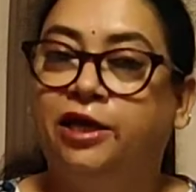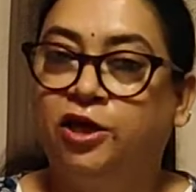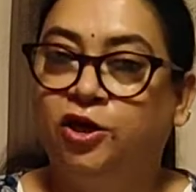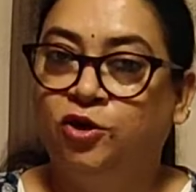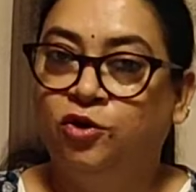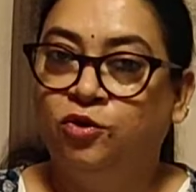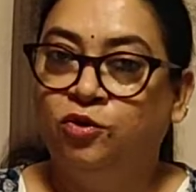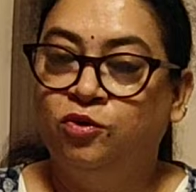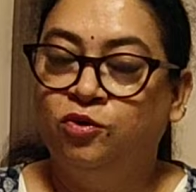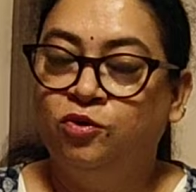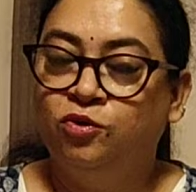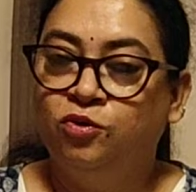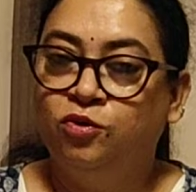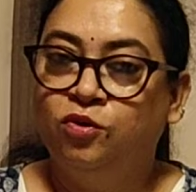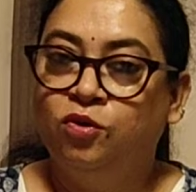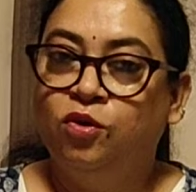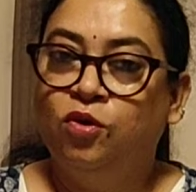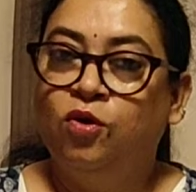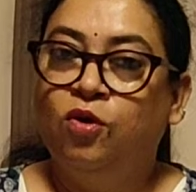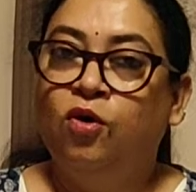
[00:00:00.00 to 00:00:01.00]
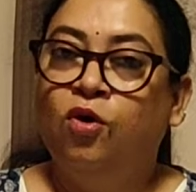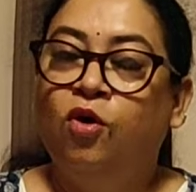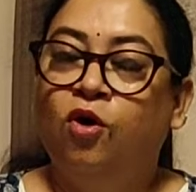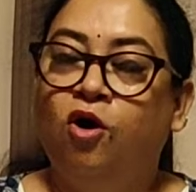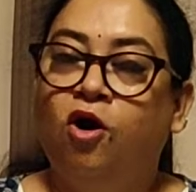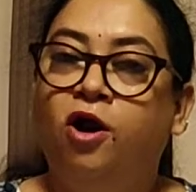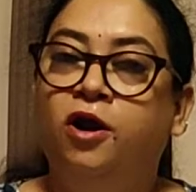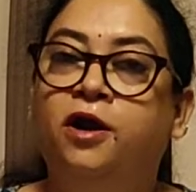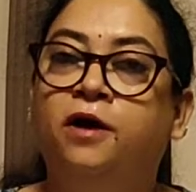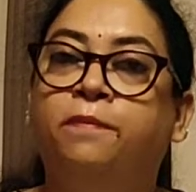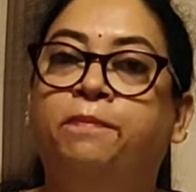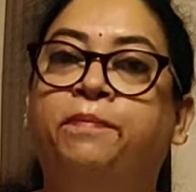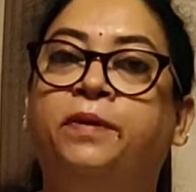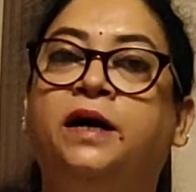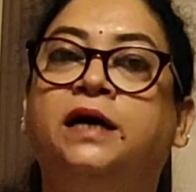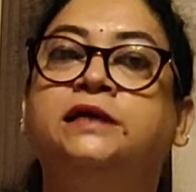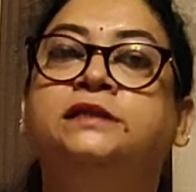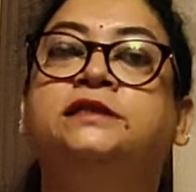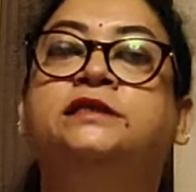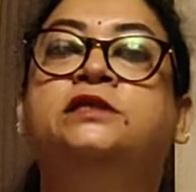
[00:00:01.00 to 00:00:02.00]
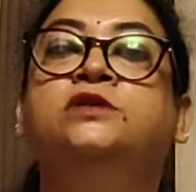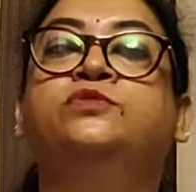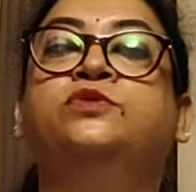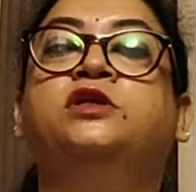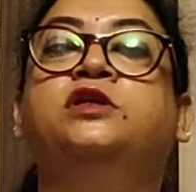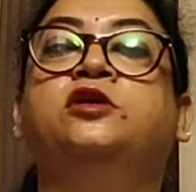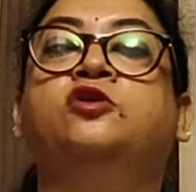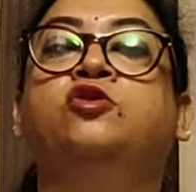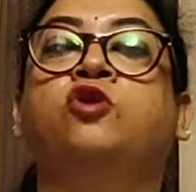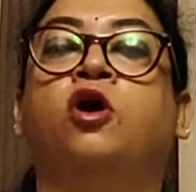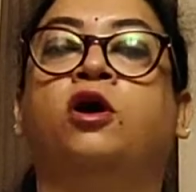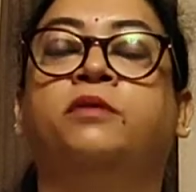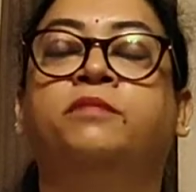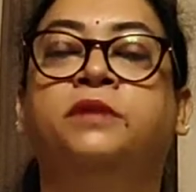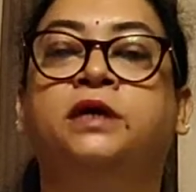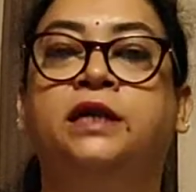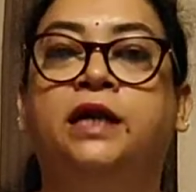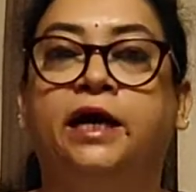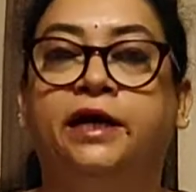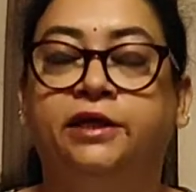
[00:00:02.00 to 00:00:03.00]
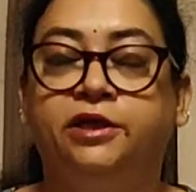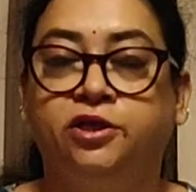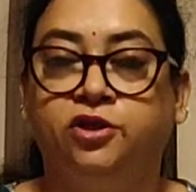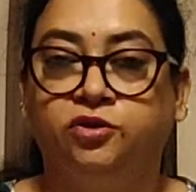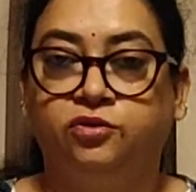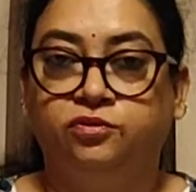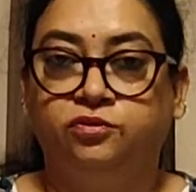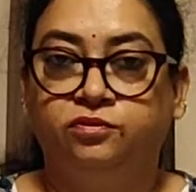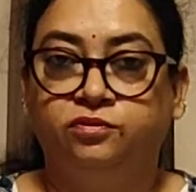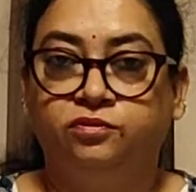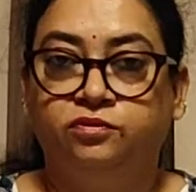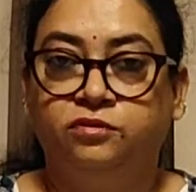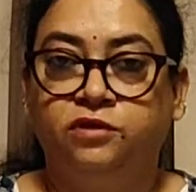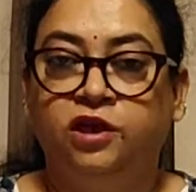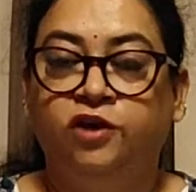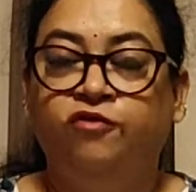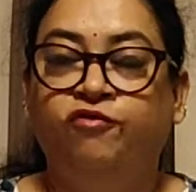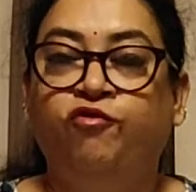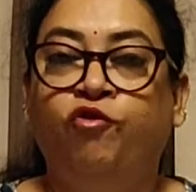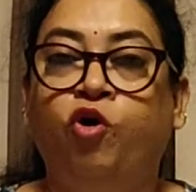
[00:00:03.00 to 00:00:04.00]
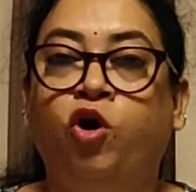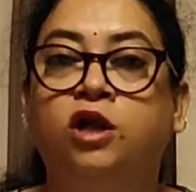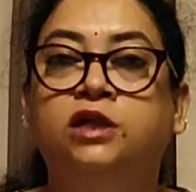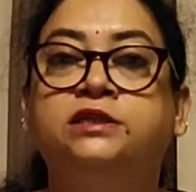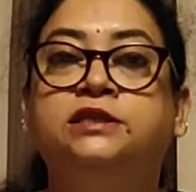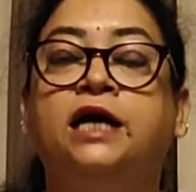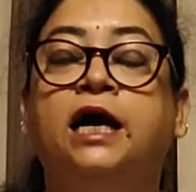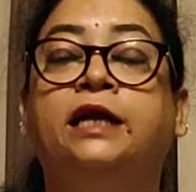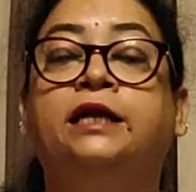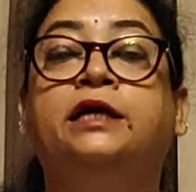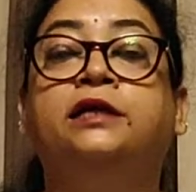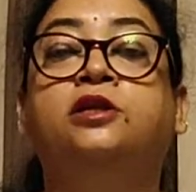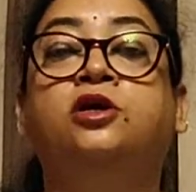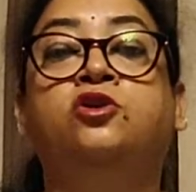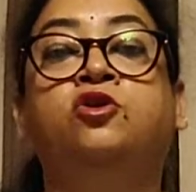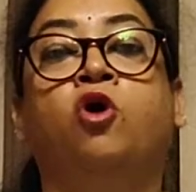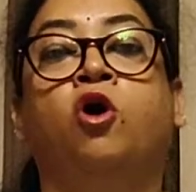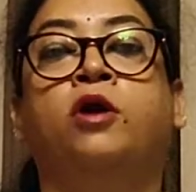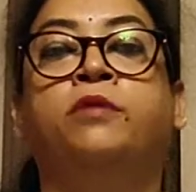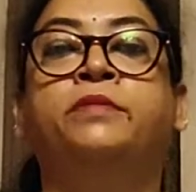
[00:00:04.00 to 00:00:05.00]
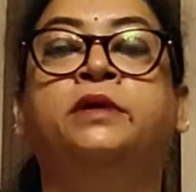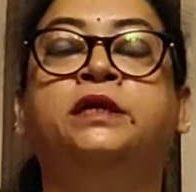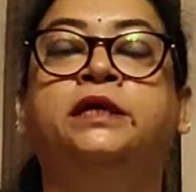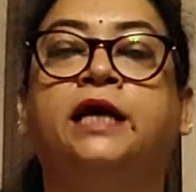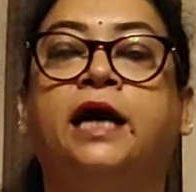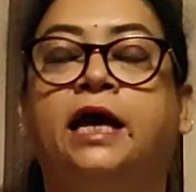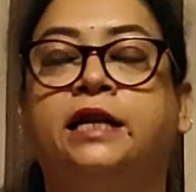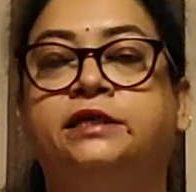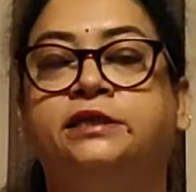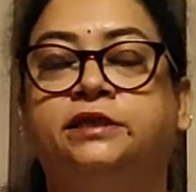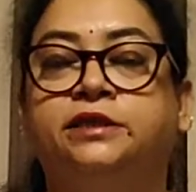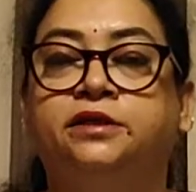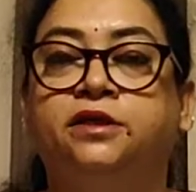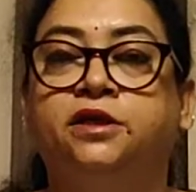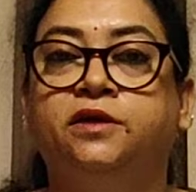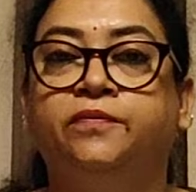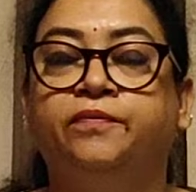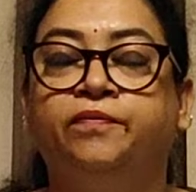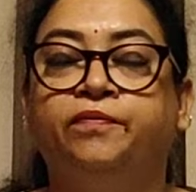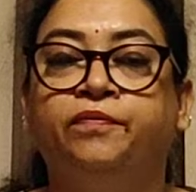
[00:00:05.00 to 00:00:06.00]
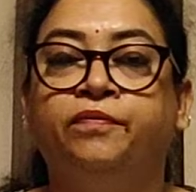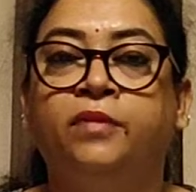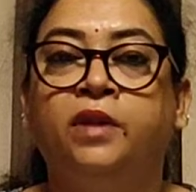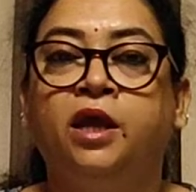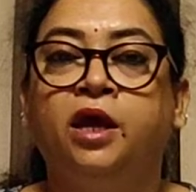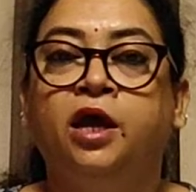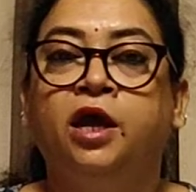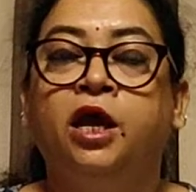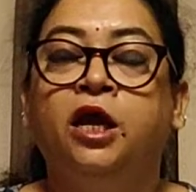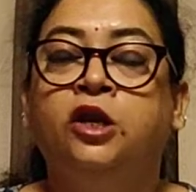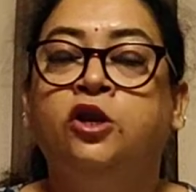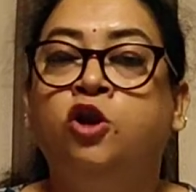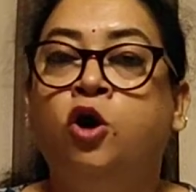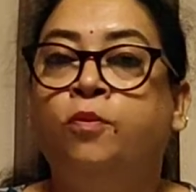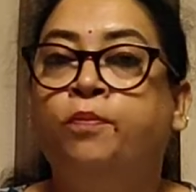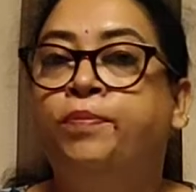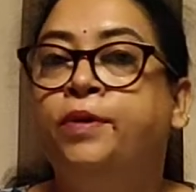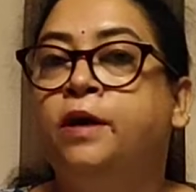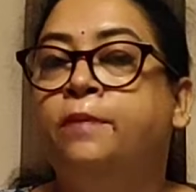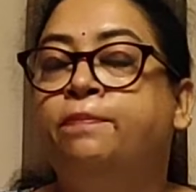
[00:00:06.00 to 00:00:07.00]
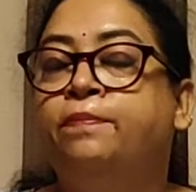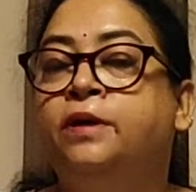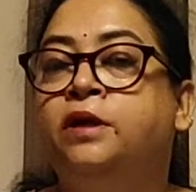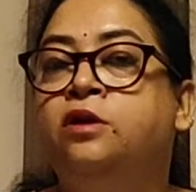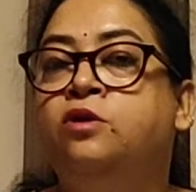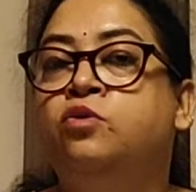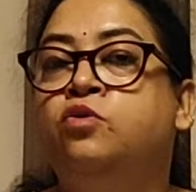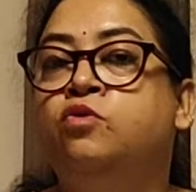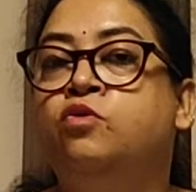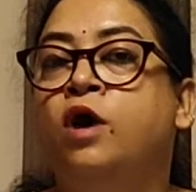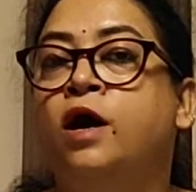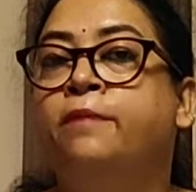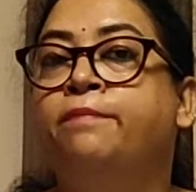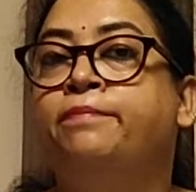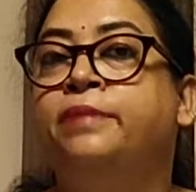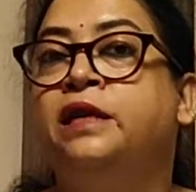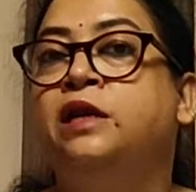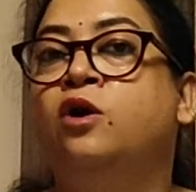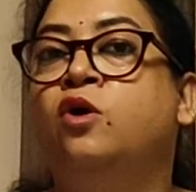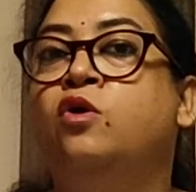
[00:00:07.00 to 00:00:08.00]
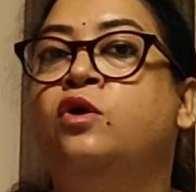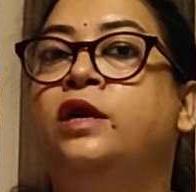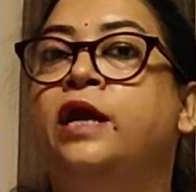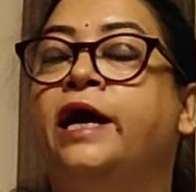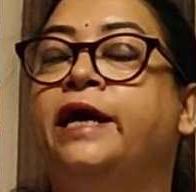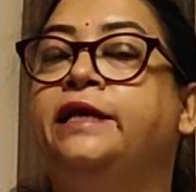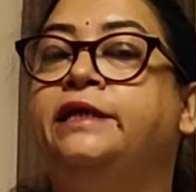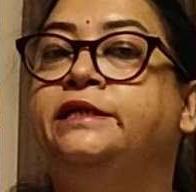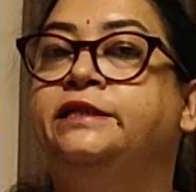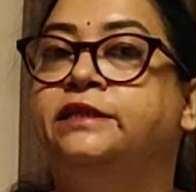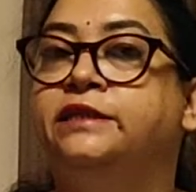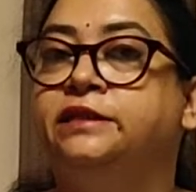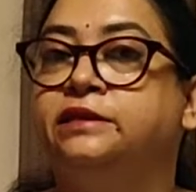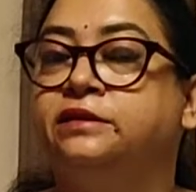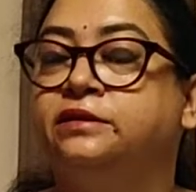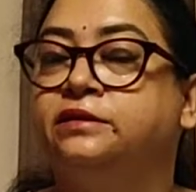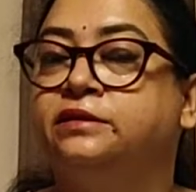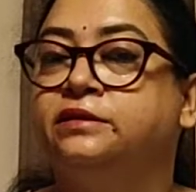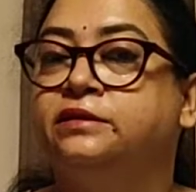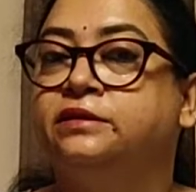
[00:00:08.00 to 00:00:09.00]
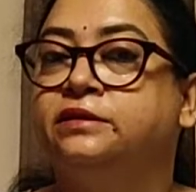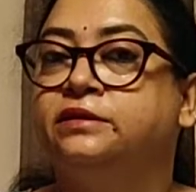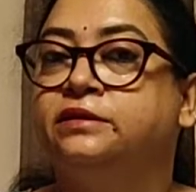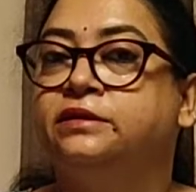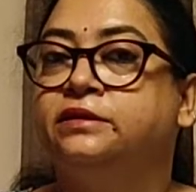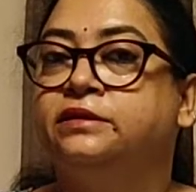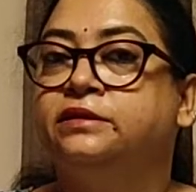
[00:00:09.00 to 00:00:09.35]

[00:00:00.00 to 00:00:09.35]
IQ or a person with a normal IQ. He falls under the normal category. Now people who are below 90